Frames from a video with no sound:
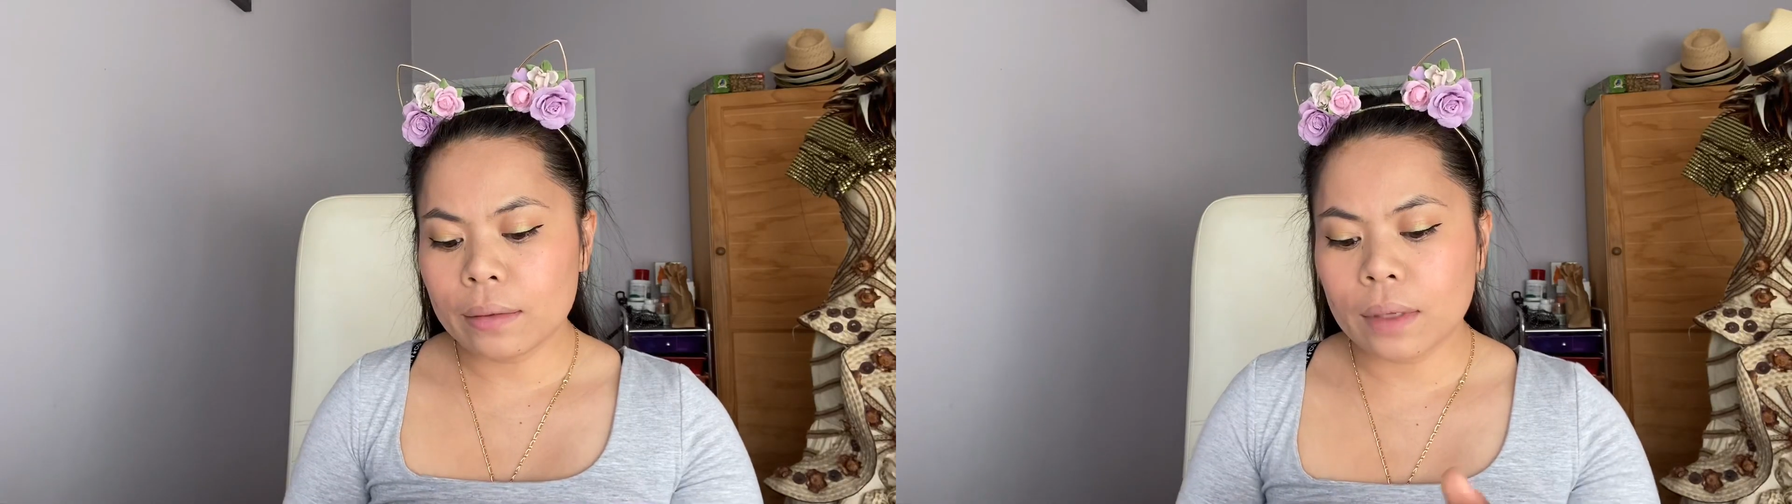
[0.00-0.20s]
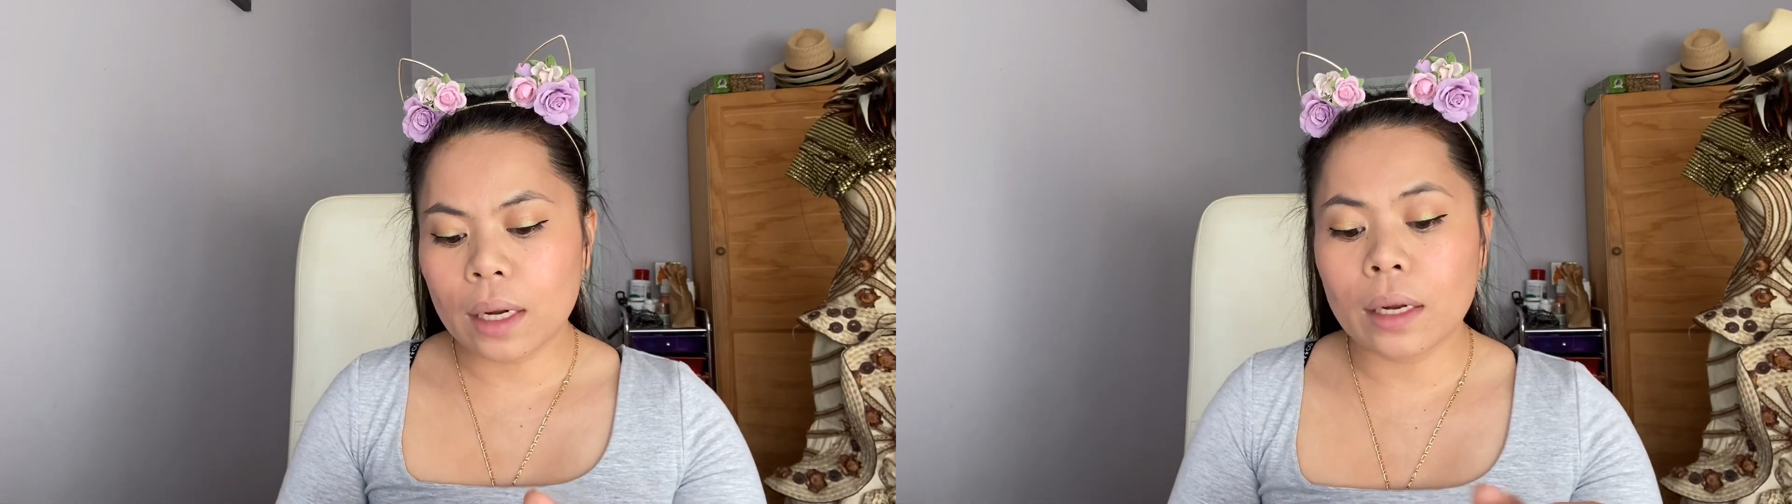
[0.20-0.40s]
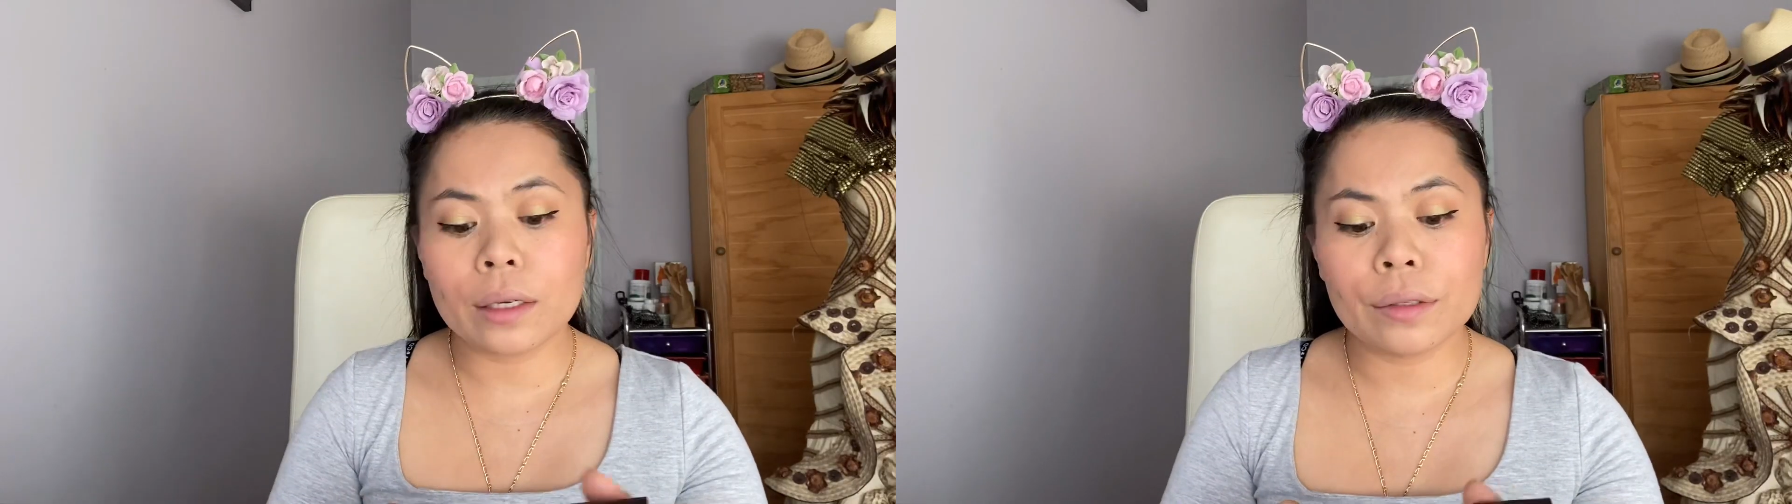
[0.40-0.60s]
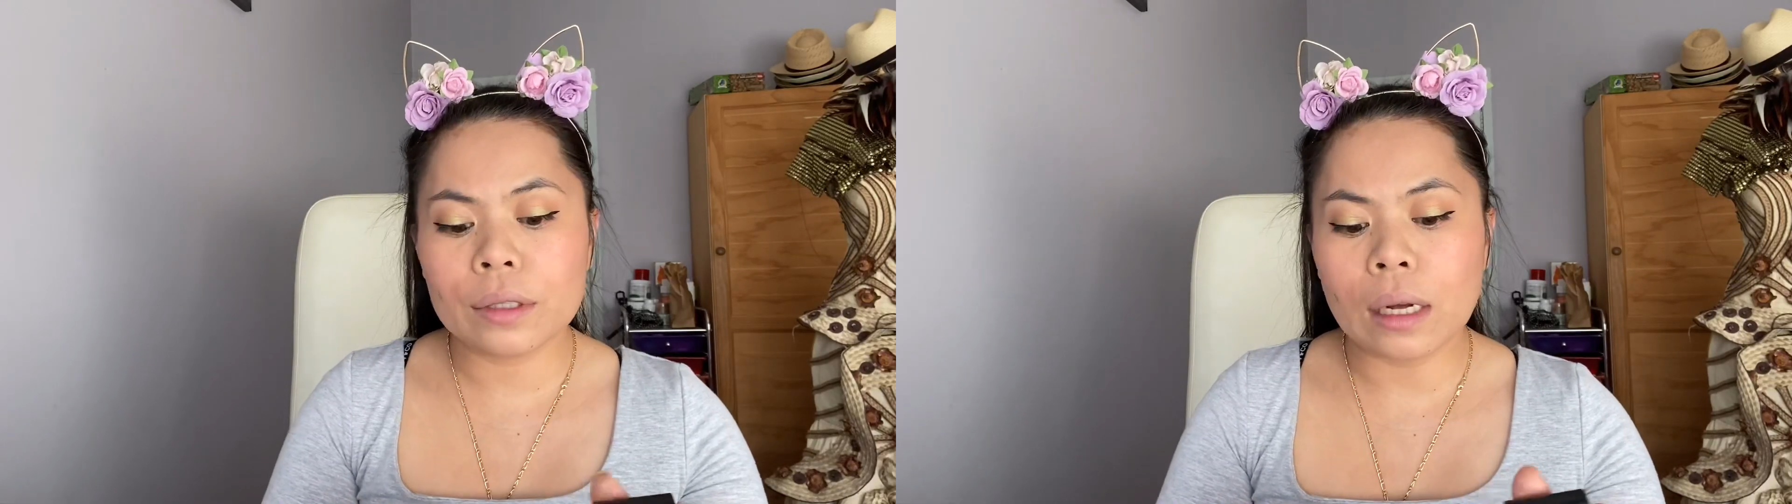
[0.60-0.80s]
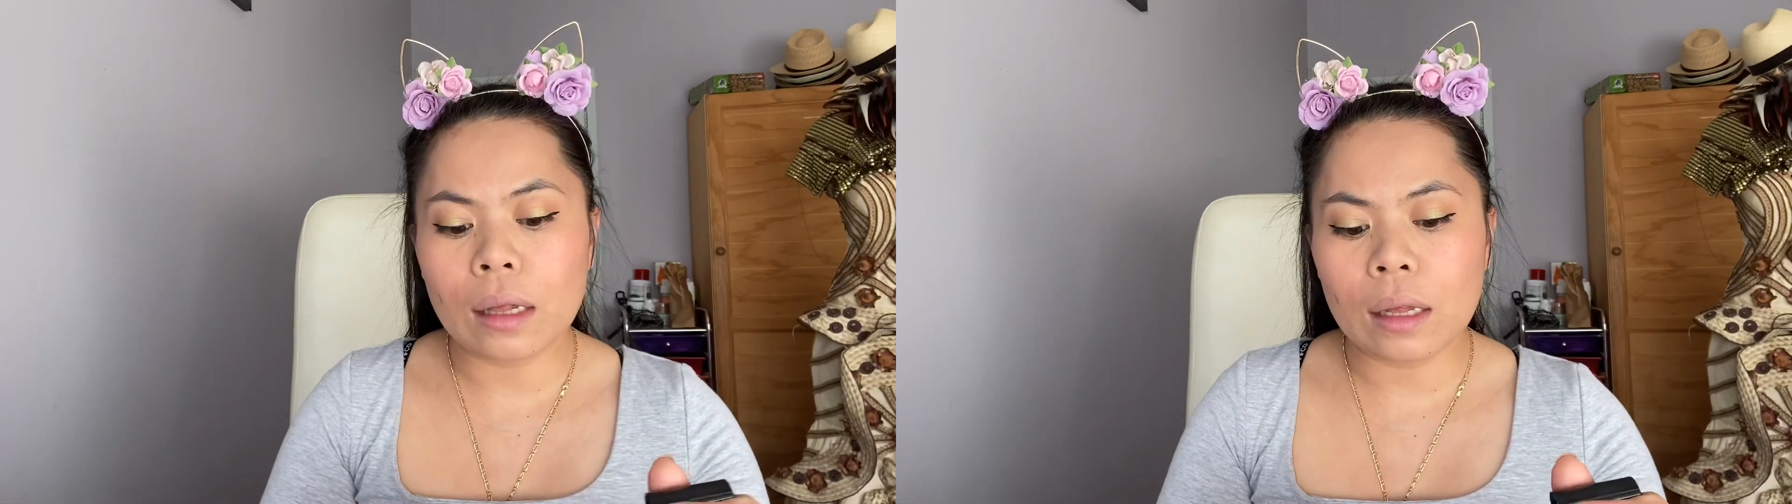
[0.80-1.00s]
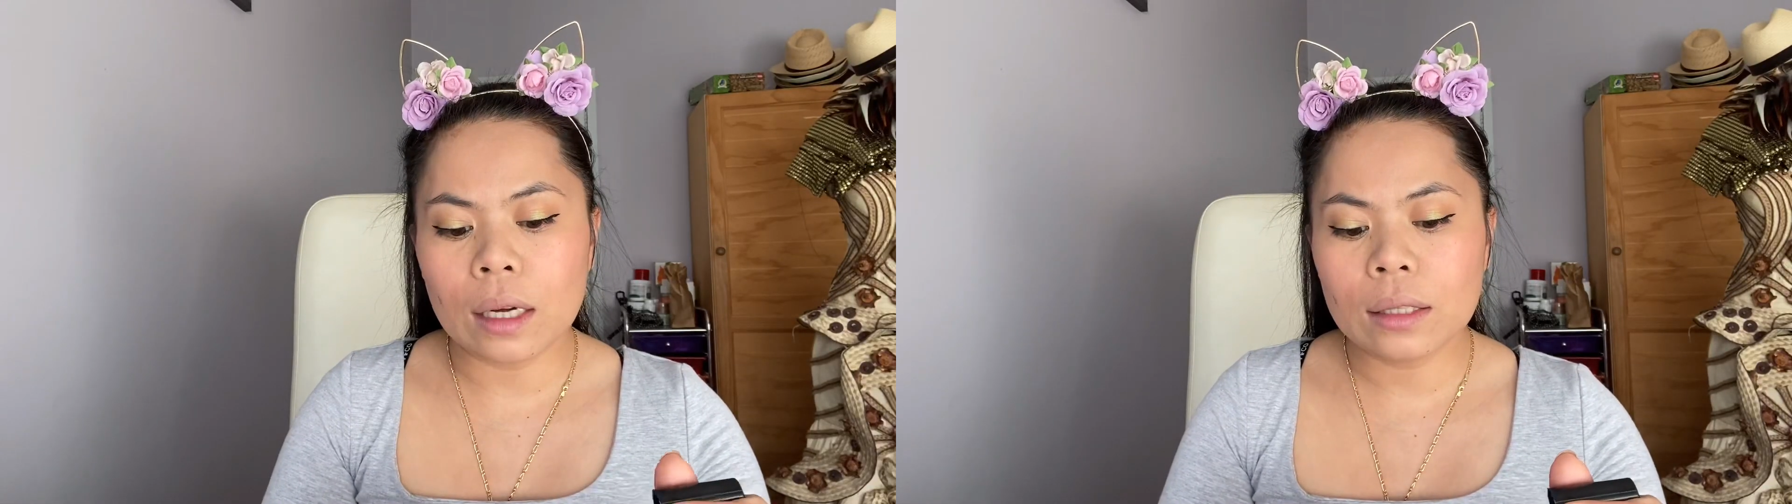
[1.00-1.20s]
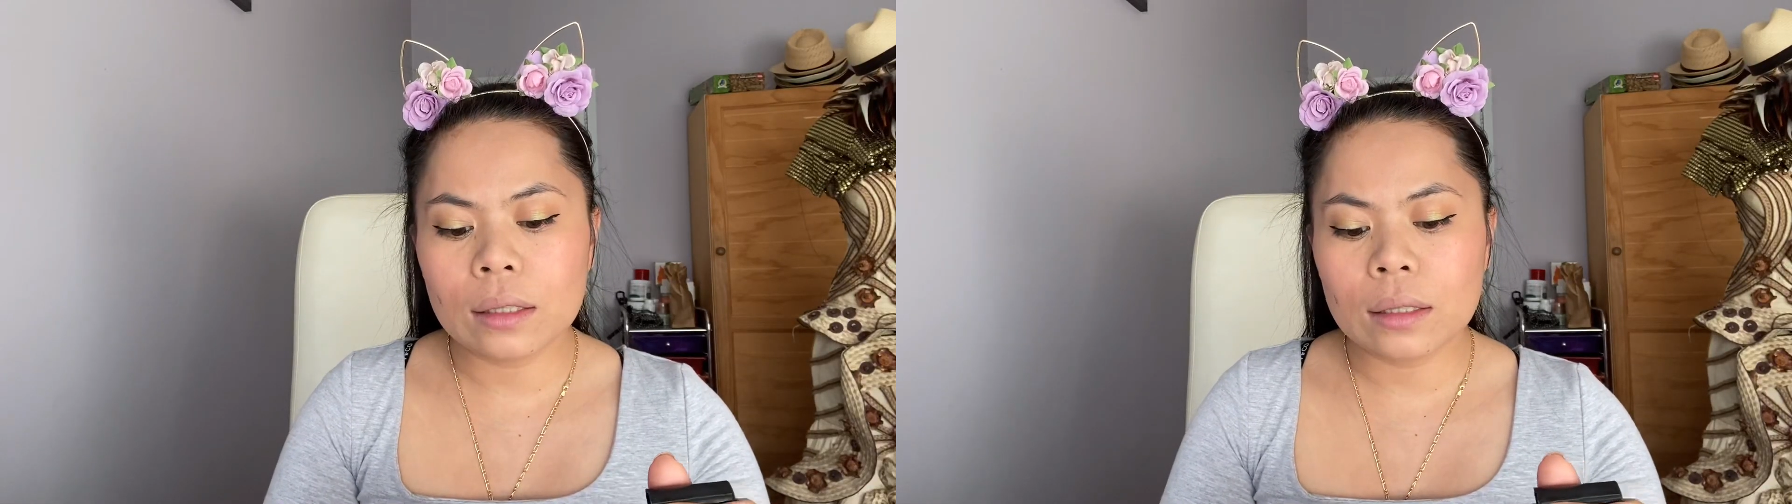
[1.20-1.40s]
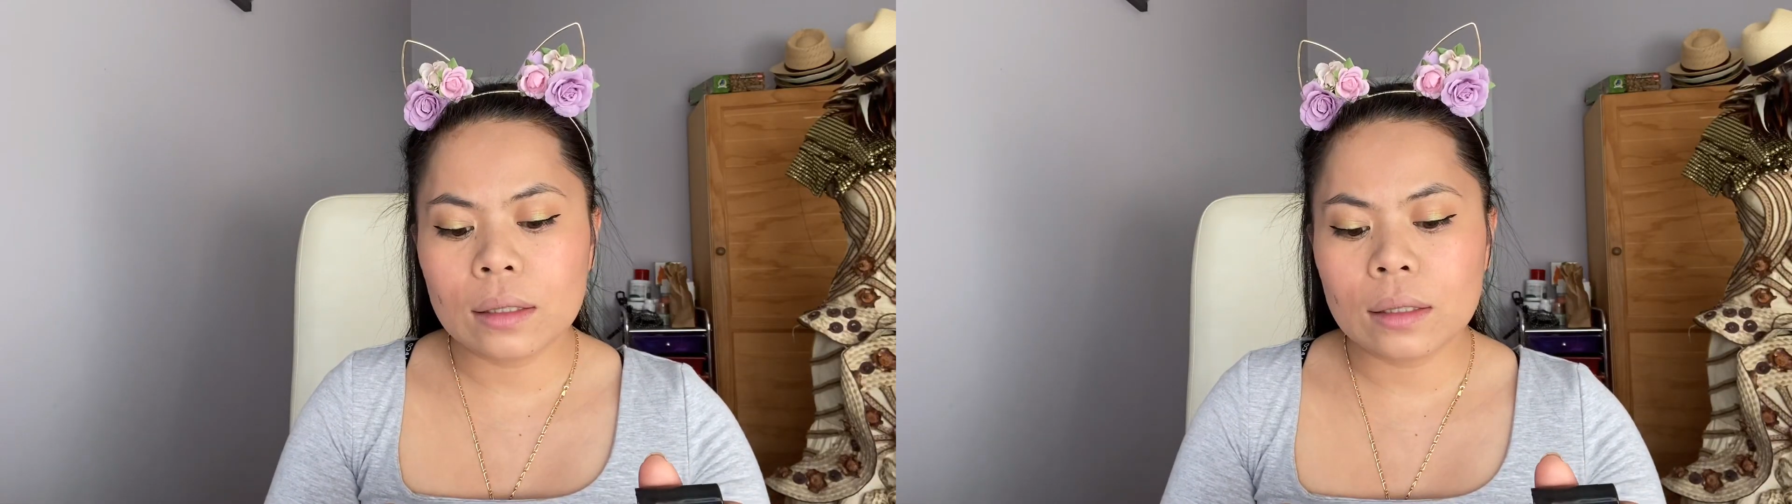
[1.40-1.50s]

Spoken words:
that I use a lot,